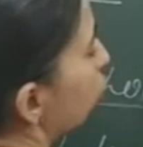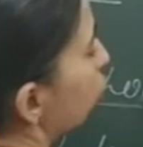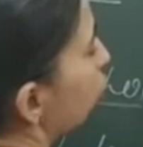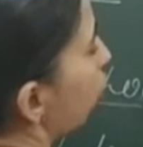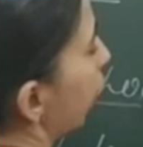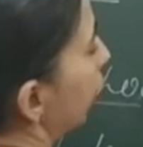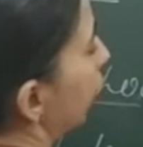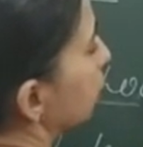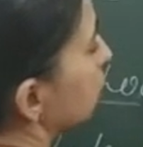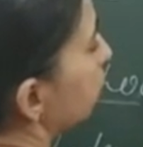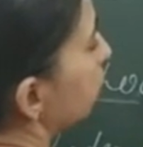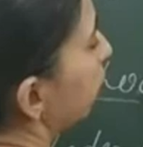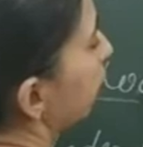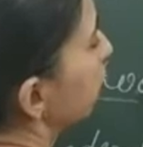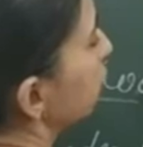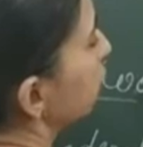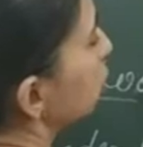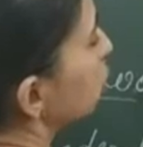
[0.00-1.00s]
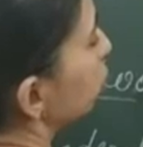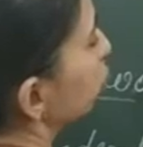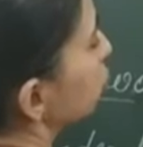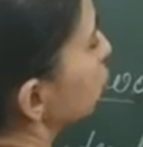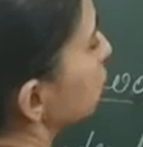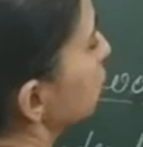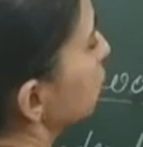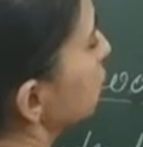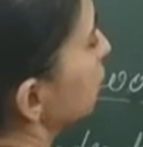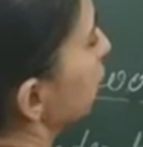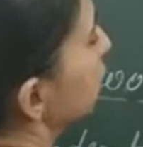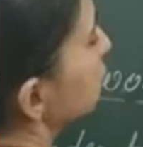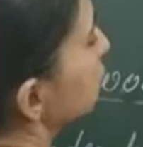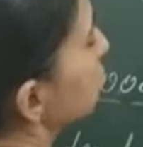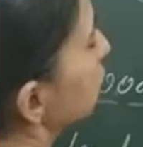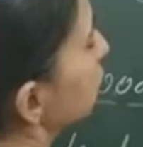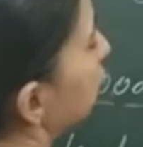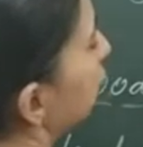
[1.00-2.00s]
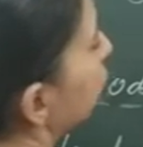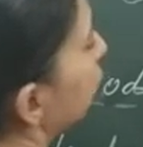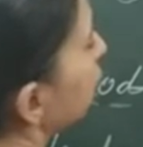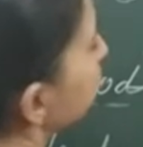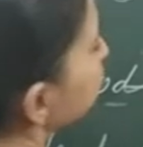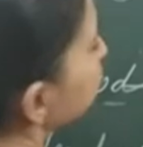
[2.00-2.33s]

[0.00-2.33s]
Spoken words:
who explained this process is Ziller